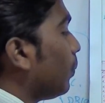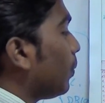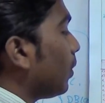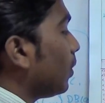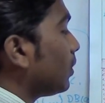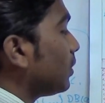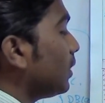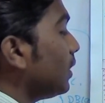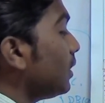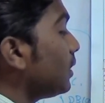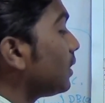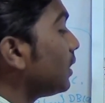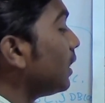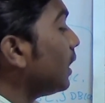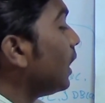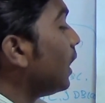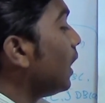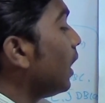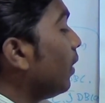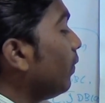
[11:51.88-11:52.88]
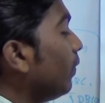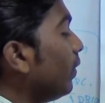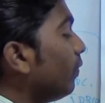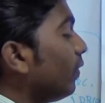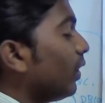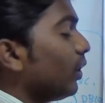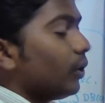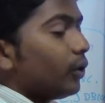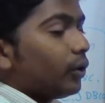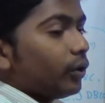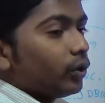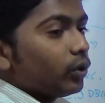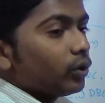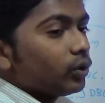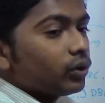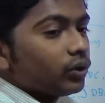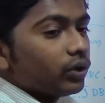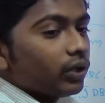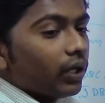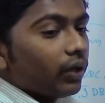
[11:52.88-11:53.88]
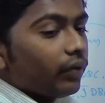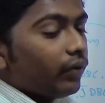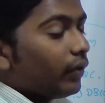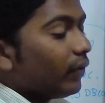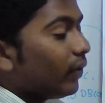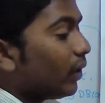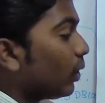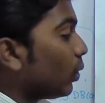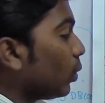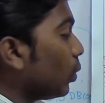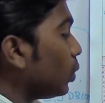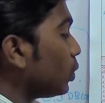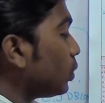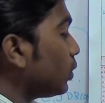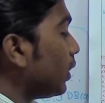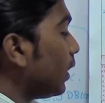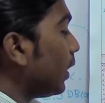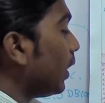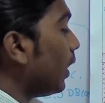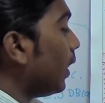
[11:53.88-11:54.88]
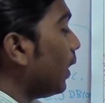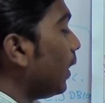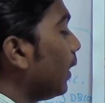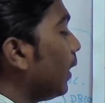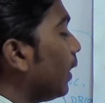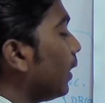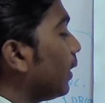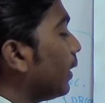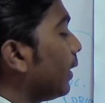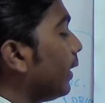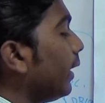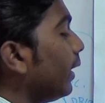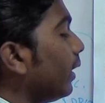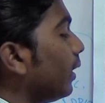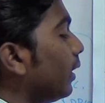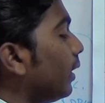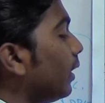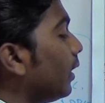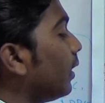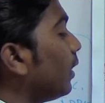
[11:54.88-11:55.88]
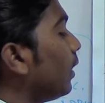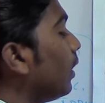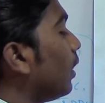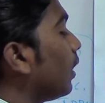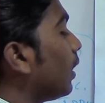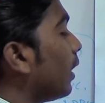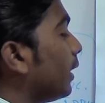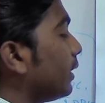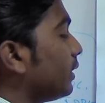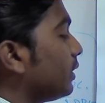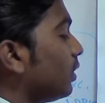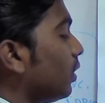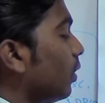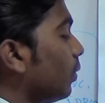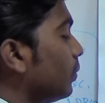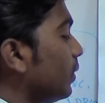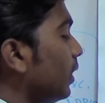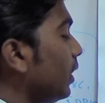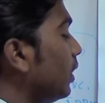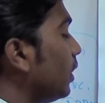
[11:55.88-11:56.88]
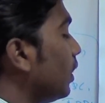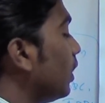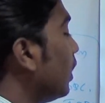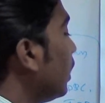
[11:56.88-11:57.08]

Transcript: process, we want to close the created connection object.